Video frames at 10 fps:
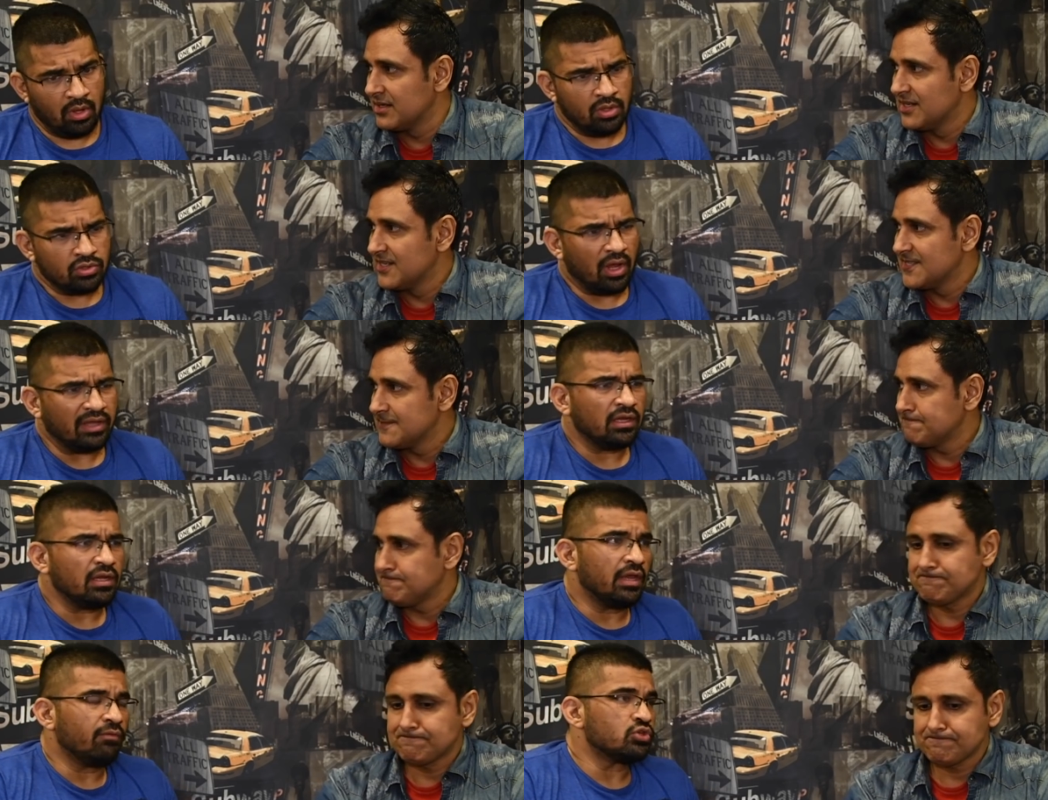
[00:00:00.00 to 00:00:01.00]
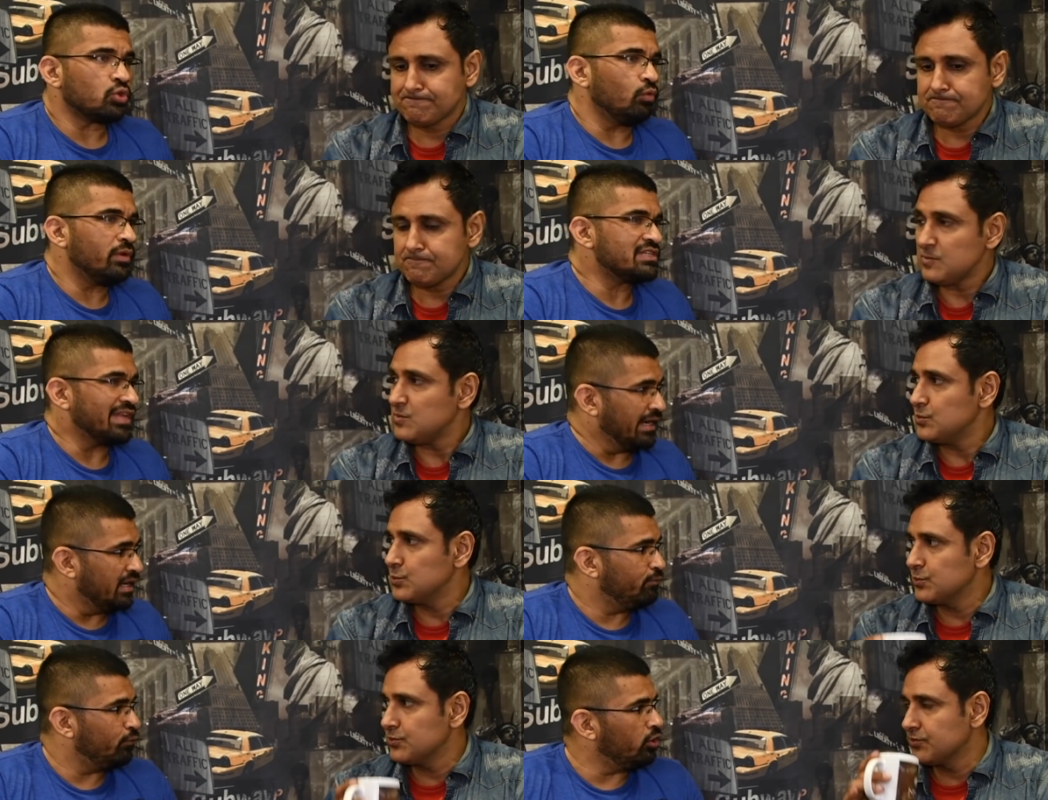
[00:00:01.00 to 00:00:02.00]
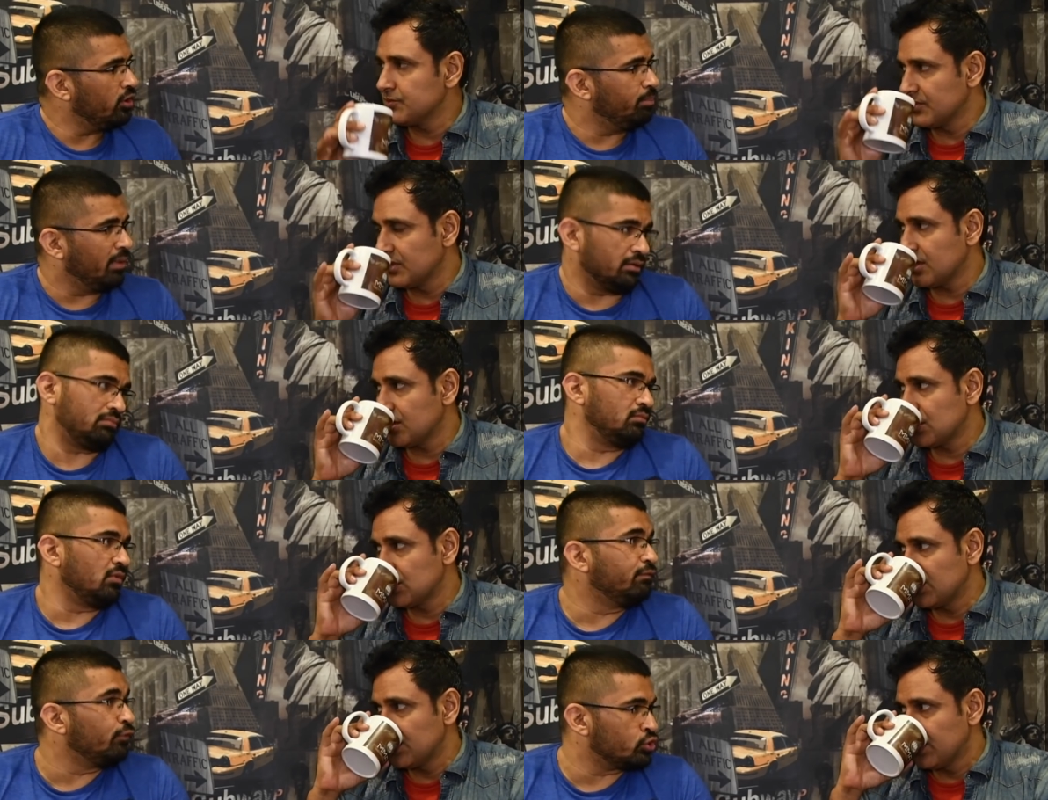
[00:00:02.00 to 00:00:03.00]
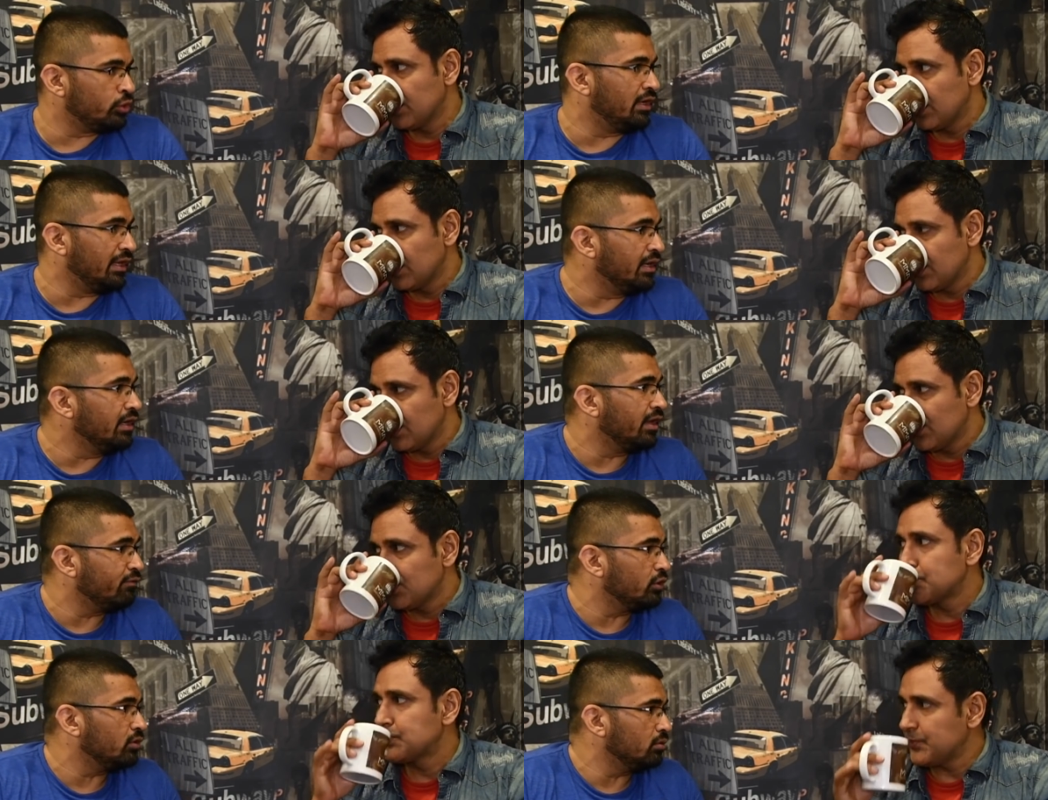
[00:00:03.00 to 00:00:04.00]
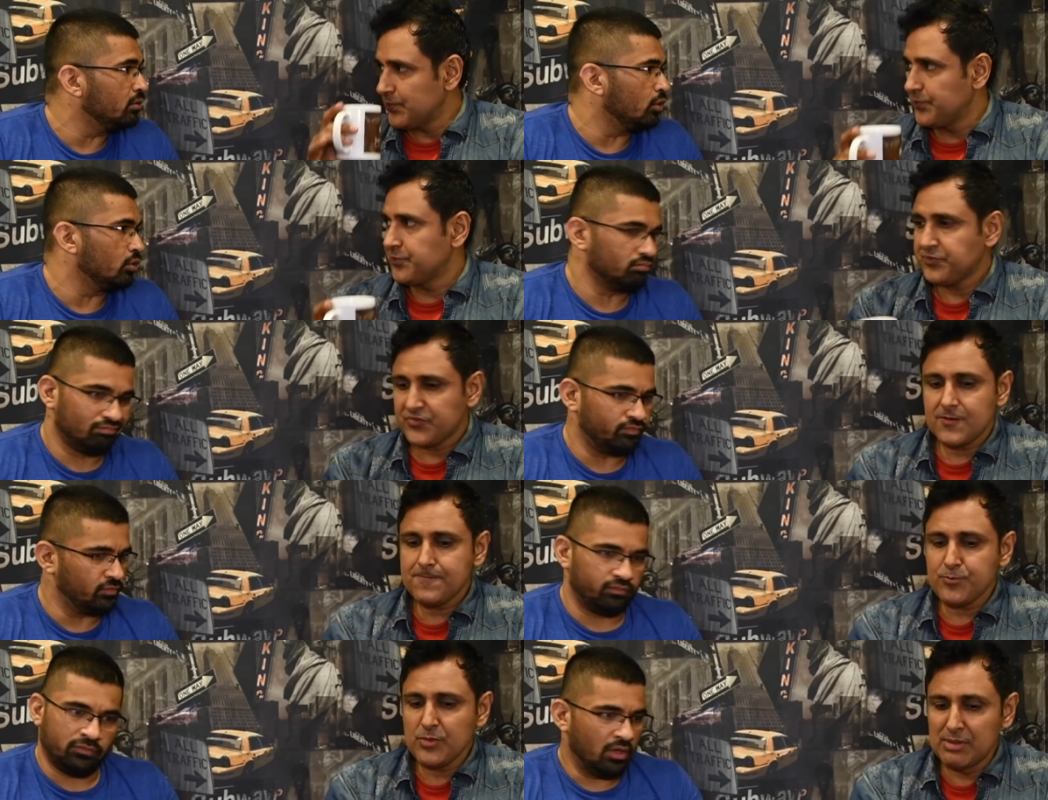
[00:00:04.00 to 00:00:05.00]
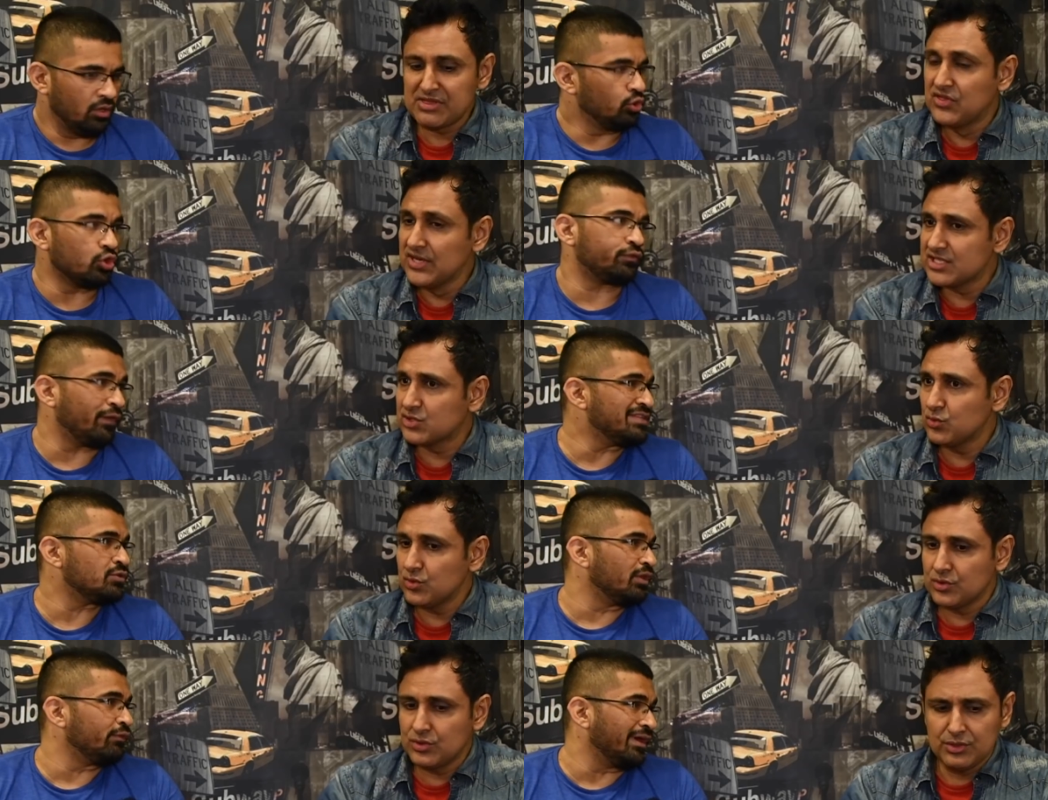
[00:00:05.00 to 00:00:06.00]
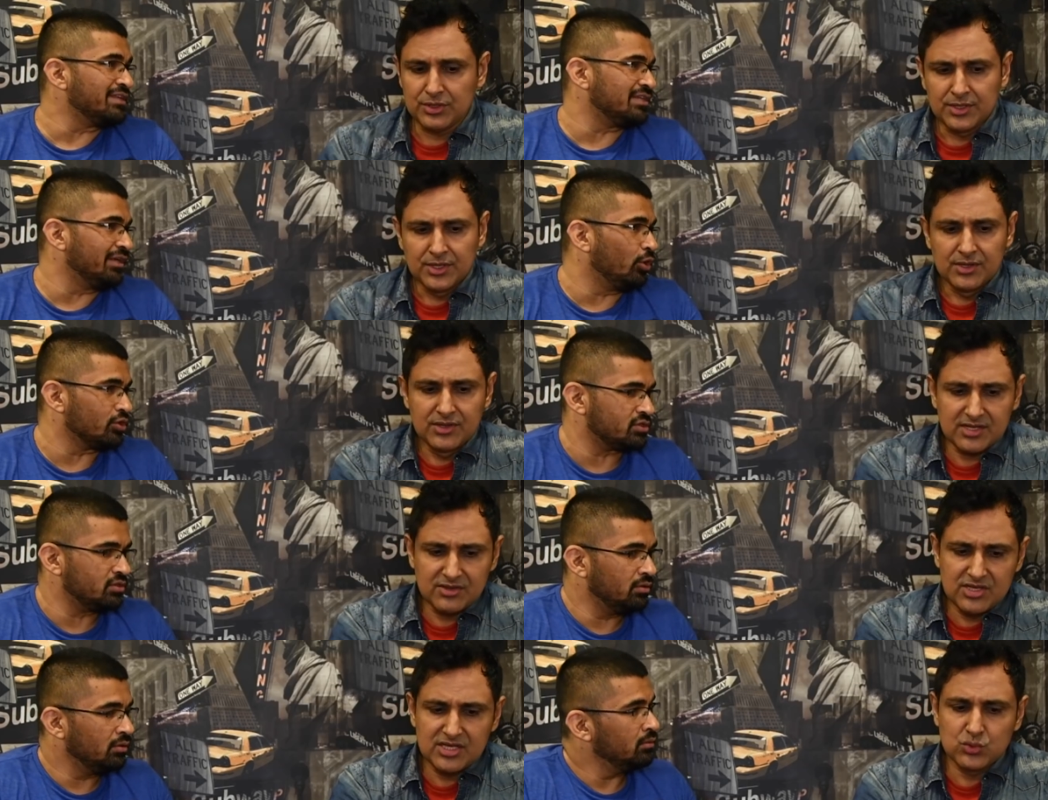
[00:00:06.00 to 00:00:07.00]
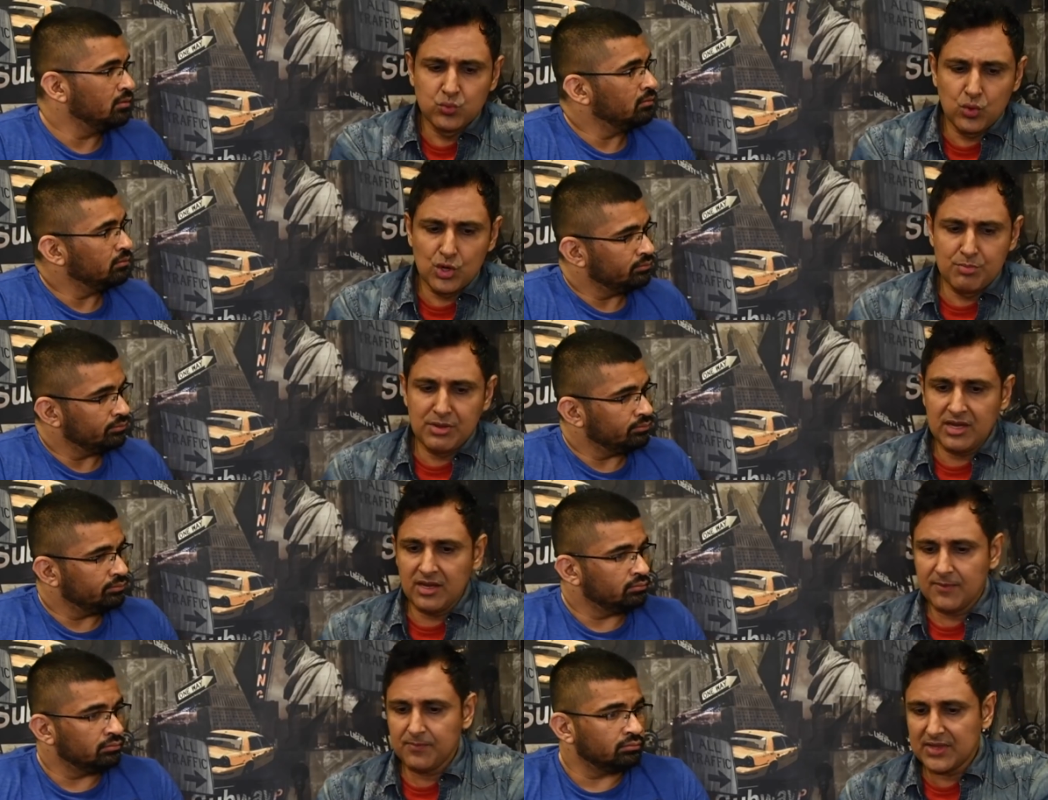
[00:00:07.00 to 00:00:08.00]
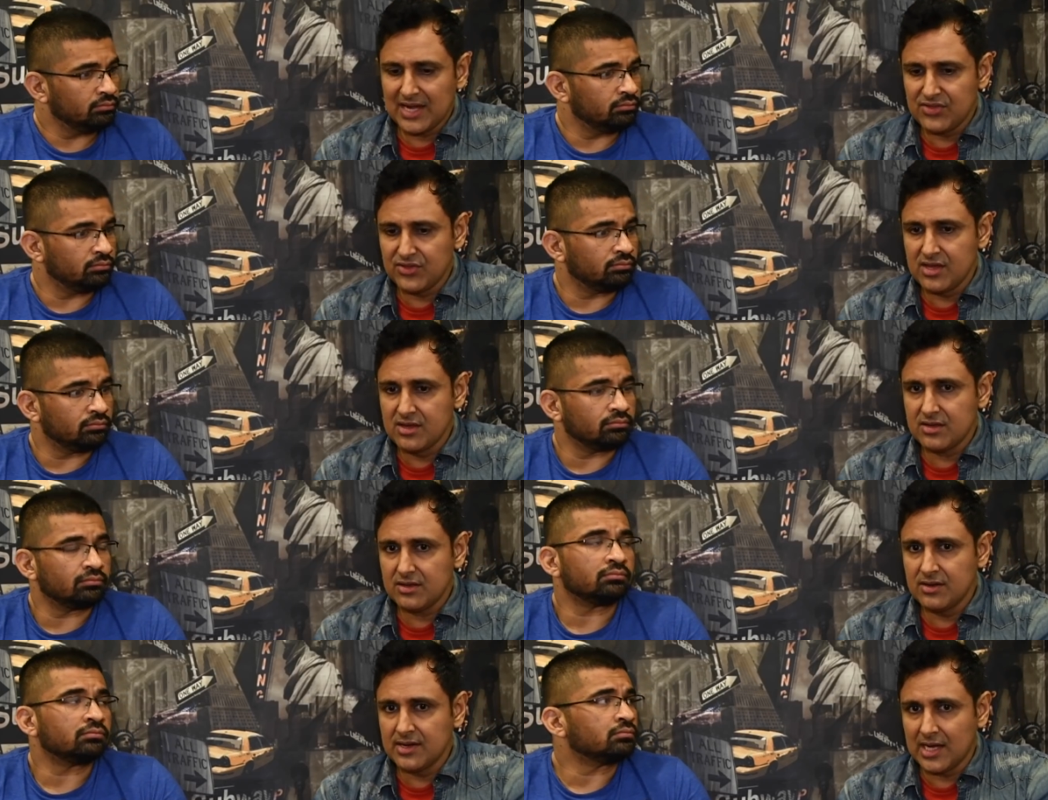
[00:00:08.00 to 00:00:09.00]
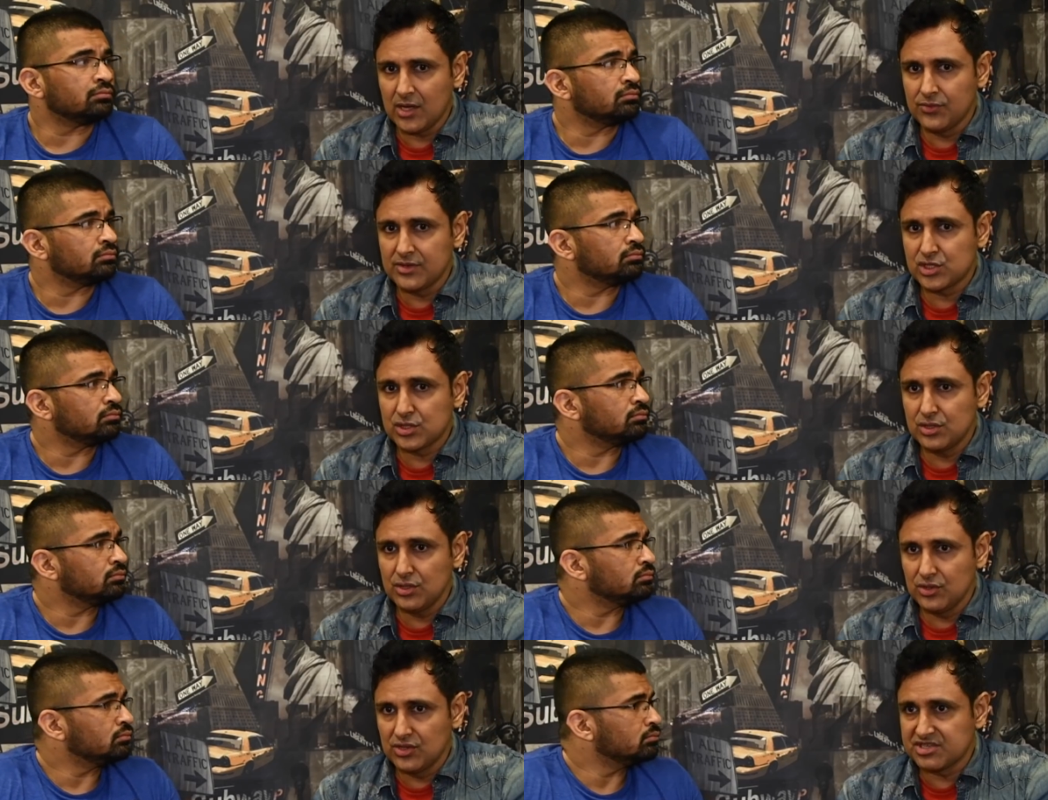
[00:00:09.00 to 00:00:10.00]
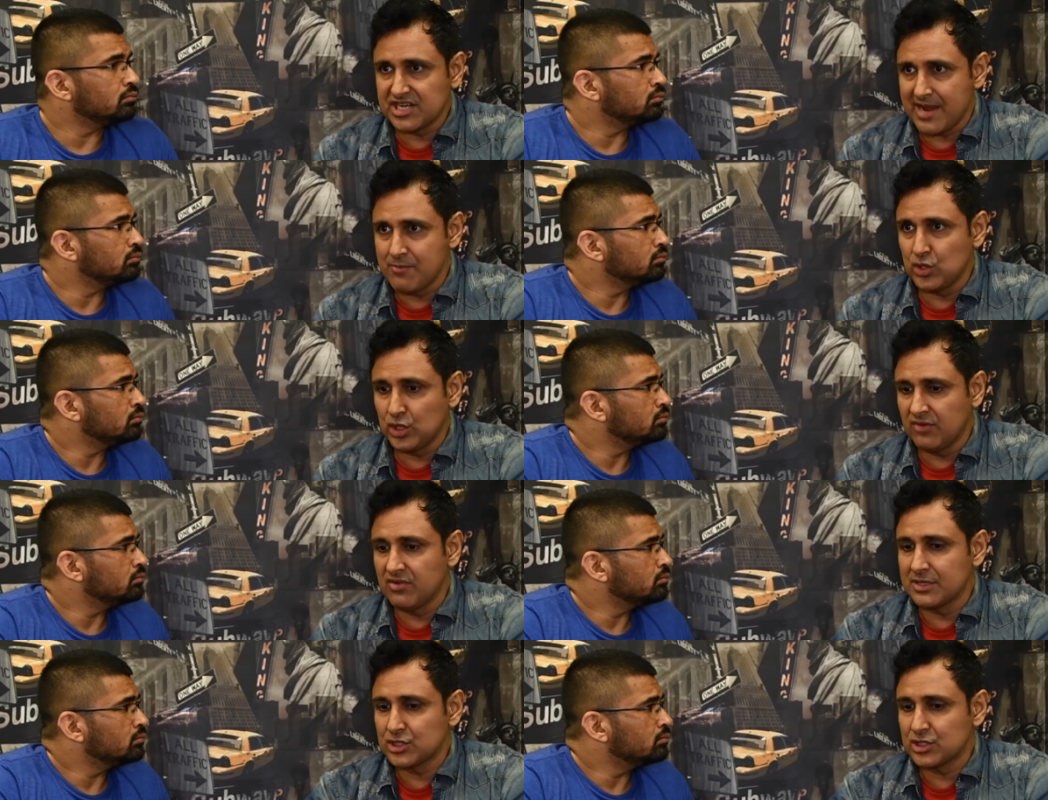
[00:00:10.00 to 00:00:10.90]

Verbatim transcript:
Speaker 1: So I think he was always lined up for it, but unfortunately he never, you know.
Speaker 2: But those this, fights were the fights he lost. this would be, I think, now the the time to give him a